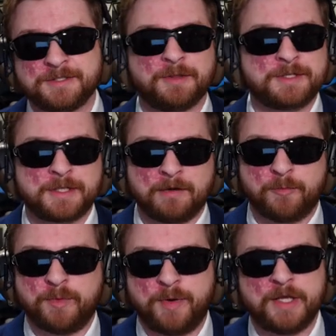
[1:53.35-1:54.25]
So this
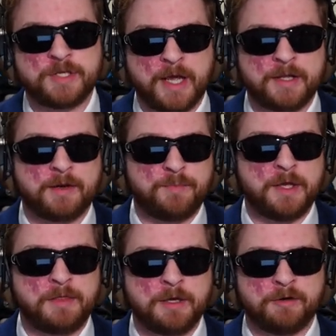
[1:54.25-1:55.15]
government page ended up
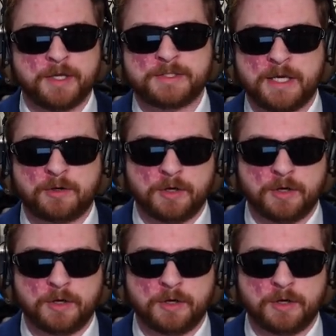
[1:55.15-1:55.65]
being the grants and